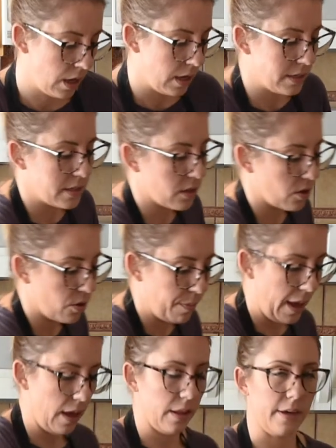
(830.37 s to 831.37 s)
a silicone
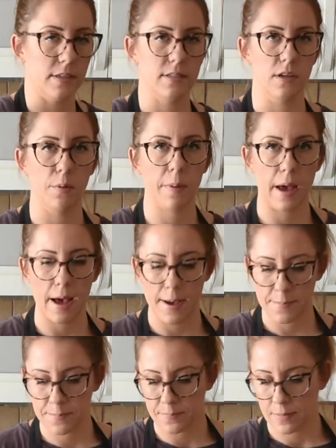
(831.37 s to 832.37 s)
mat like a
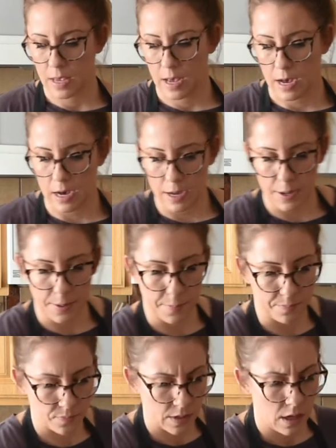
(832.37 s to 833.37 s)
Silpat.
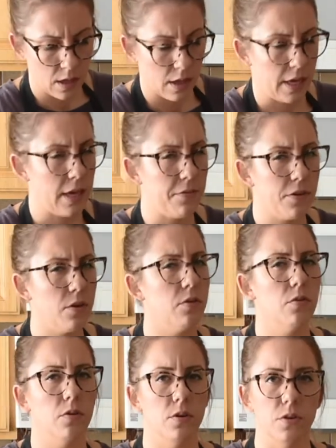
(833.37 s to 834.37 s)
If
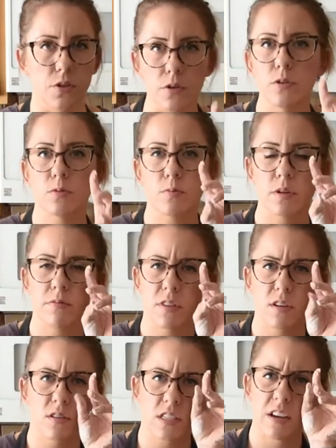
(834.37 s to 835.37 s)
you use one of
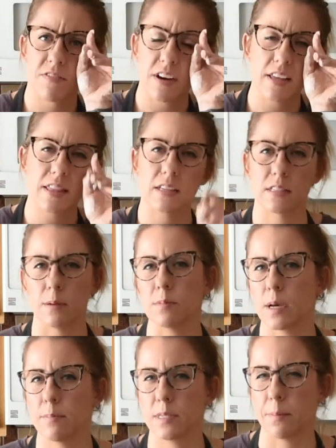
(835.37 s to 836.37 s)
those, I find that
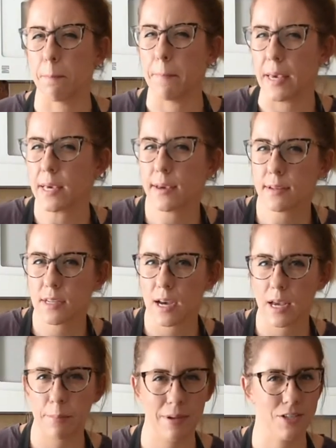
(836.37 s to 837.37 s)
sometimes the baking
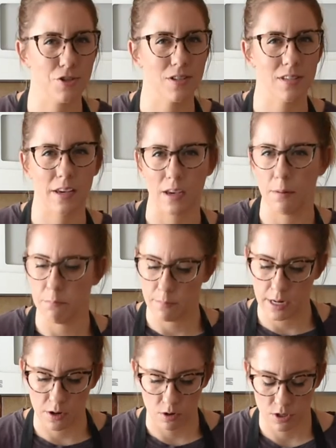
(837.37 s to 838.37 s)
time is just like a
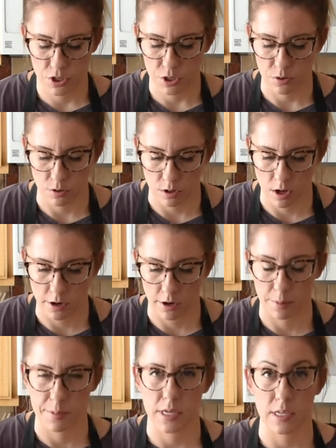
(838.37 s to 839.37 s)
minute or two
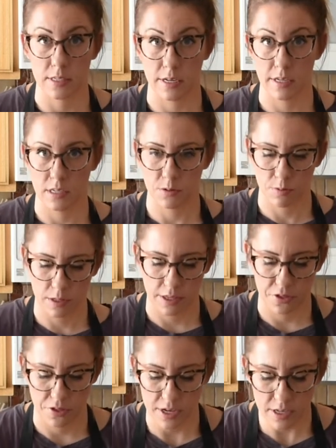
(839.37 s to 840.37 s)
longer because it is
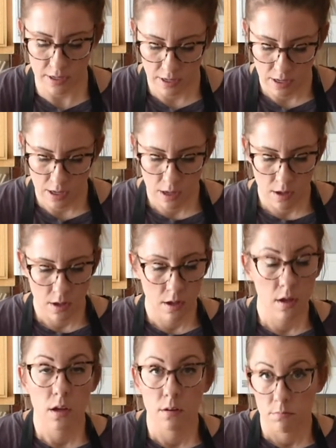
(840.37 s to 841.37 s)
really thick.
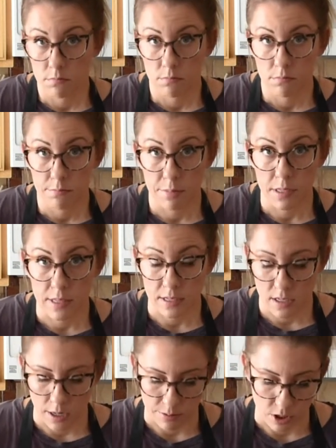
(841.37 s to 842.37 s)
But
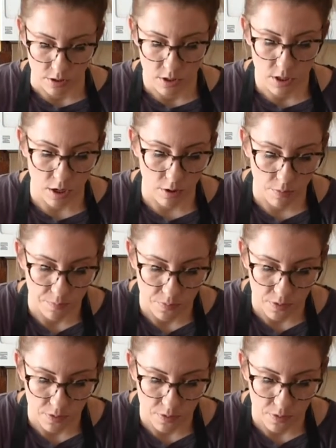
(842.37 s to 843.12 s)
that's an option. So